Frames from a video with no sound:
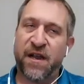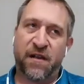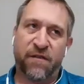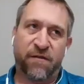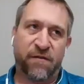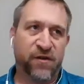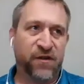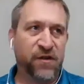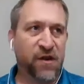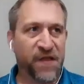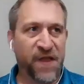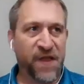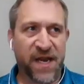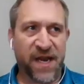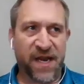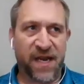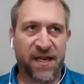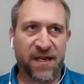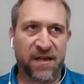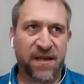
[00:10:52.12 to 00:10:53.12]
There's nothing
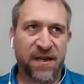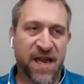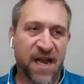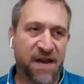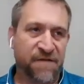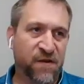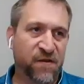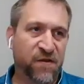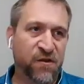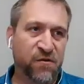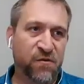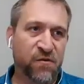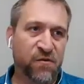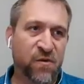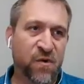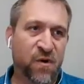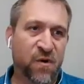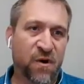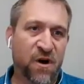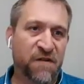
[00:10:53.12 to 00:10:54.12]
I have to
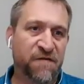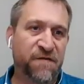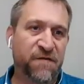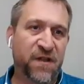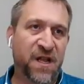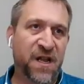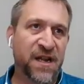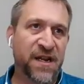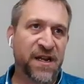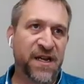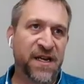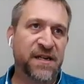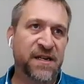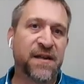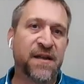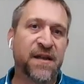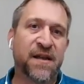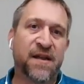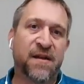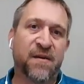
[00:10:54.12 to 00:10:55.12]
do offline,
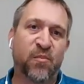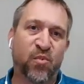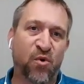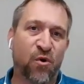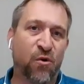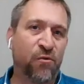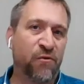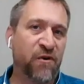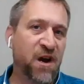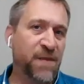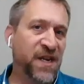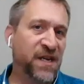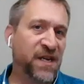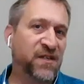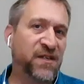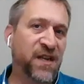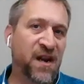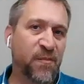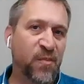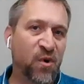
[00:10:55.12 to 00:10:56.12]
programming
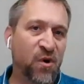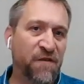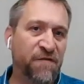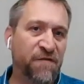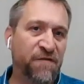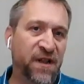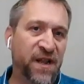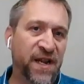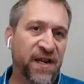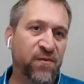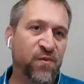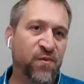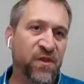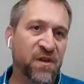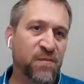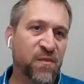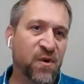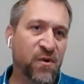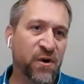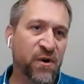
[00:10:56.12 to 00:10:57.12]
set up offline with
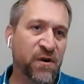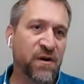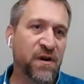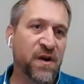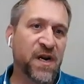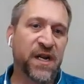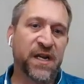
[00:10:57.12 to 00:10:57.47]
the motor.